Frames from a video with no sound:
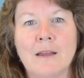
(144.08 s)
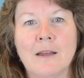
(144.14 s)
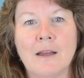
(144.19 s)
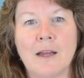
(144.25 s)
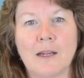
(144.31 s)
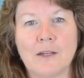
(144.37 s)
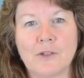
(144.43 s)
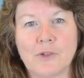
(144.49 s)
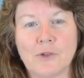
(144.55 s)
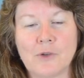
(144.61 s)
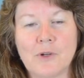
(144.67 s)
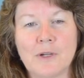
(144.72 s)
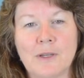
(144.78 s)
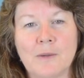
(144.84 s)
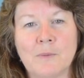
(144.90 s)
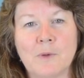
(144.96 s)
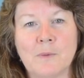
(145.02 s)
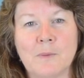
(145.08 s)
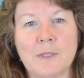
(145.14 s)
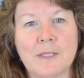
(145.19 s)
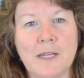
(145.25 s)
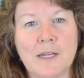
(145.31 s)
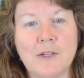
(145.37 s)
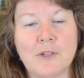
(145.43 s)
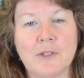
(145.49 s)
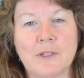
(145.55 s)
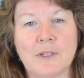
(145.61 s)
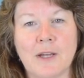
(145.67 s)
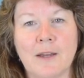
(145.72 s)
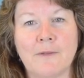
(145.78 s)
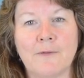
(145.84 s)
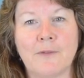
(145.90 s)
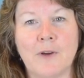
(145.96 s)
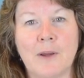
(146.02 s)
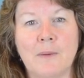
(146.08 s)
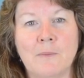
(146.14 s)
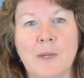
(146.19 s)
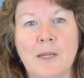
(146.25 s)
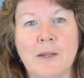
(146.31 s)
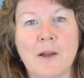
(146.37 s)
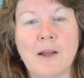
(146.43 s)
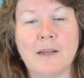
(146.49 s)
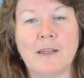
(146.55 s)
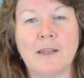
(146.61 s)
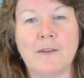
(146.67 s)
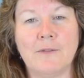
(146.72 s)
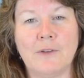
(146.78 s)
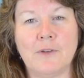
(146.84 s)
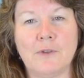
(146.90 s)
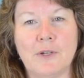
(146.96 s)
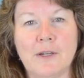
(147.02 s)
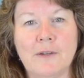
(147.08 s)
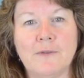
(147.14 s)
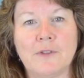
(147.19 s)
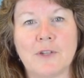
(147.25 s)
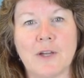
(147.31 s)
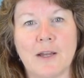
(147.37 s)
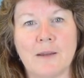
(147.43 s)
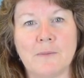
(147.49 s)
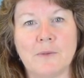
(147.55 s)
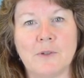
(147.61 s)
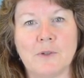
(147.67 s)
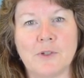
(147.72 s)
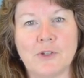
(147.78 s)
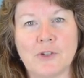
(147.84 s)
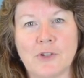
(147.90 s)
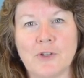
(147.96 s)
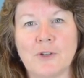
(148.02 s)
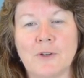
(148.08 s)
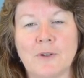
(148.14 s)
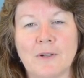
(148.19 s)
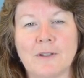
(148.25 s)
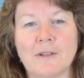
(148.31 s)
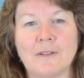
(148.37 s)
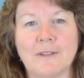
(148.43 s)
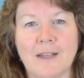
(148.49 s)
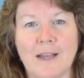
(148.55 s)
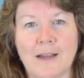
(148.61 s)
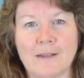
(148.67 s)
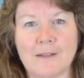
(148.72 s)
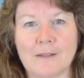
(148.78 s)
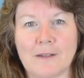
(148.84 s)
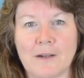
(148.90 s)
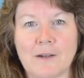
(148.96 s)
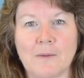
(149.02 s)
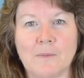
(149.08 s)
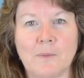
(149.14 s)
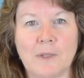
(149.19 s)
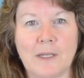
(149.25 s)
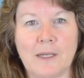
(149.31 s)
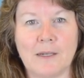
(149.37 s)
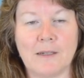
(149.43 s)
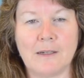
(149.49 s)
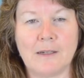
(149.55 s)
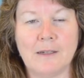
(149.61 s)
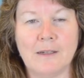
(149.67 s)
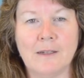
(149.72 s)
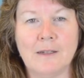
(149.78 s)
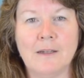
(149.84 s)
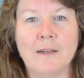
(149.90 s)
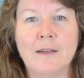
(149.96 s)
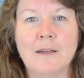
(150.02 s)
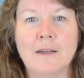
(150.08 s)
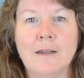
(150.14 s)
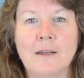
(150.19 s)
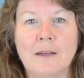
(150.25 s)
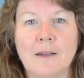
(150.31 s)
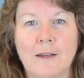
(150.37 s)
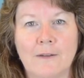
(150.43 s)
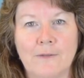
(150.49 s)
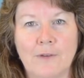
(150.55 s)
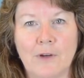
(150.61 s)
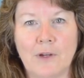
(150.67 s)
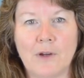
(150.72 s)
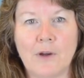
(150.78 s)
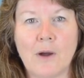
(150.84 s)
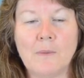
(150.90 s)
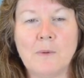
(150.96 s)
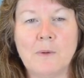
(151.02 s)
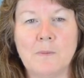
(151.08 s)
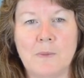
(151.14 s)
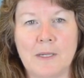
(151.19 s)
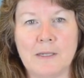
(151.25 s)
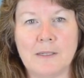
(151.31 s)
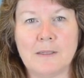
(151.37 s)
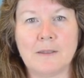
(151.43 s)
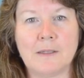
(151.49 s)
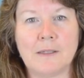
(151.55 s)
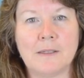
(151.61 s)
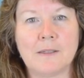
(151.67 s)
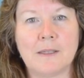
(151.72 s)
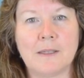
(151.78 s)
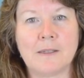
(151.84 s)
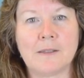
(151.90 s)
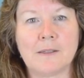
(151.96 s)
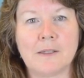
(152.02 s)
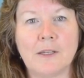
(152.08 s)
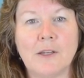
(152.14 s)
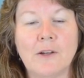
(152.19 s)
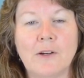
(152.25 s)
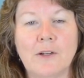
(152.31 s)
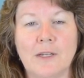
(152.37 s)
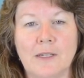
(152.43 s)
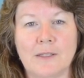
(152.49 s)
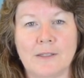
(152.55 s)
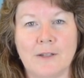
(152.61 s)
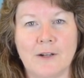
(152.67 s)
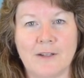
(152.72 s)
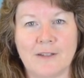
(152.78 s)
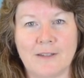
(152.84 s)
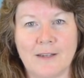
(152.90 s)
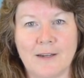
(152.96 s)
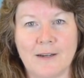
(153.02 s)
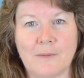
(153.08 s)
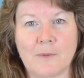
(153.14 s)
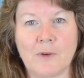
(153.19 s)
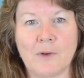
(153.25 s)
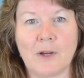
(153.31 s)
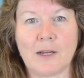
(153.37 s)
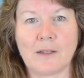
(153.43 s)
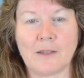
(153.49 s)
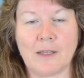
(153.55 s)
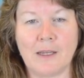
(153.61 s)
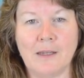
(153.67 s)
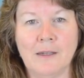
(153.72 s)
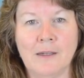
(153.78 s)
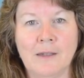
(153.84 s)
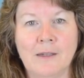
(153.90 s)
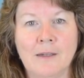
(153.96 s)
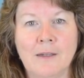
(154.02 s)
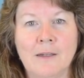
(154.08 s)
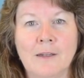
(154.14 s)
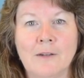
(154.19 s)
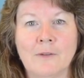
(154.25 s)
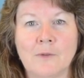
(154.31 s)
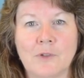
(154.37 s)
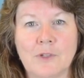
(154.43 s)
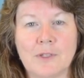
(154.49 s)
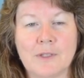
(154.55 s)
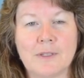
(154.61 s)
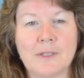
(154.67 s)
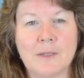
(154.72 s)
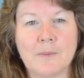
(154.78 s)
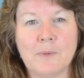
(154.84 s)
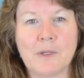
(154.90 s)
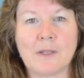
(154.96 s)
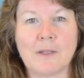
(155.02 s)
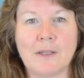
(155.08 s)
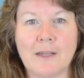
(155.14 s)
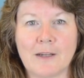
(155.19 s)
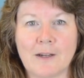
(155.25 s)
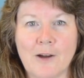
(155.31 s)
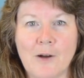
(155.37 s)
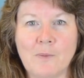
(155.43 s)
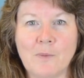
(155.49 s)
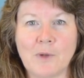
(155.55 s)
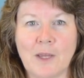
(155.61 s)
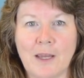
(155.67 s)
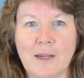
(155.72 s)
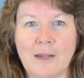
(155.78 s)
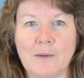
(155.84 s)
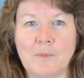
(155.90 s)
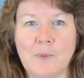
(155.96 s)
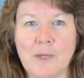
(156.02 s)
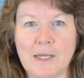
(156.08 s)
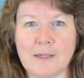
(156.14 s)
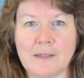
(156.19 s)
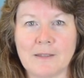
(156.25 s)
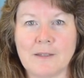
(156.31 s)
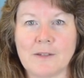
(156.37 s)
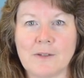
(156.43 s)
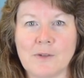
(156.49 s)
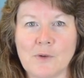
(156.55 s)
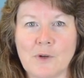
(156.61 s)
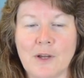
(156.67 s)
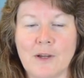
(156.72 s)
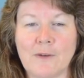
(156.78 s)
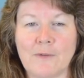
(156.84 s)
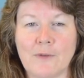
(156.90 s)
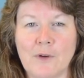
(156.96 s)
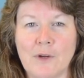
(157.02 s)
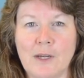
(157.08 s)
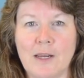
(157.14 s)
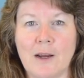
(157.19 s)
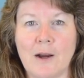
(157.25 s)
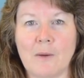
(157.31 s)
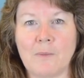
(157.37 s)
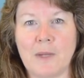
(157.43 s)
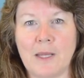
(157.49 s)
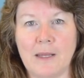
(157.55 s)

A short implementation timeframe may not give you enough time to ensure critical tasks are completed. A very common miss is that security is not set up correctly, which is typically a complicated beast to sort out for an ERP.